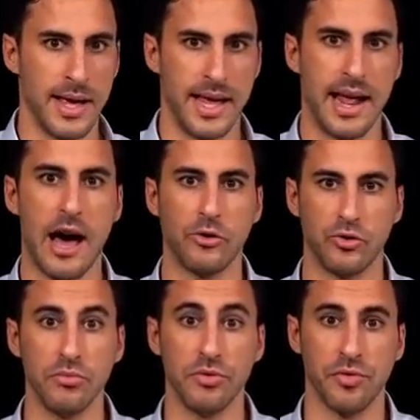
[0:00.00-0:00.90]
and how
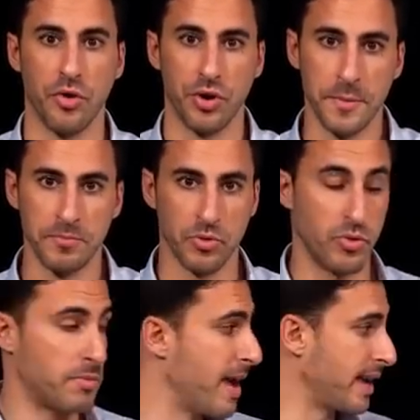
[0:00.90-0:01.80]
to move forward
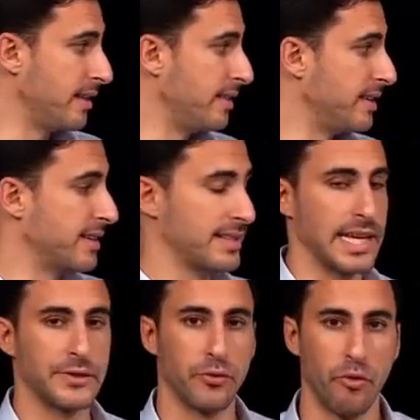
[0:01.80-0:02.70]
with making this
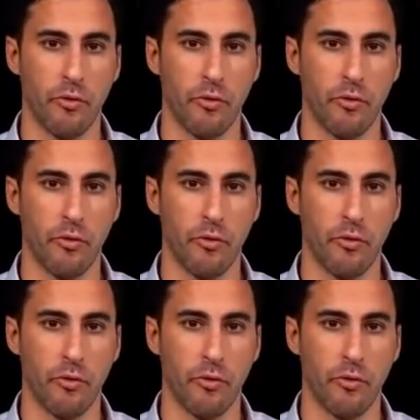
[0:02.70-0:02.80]
successful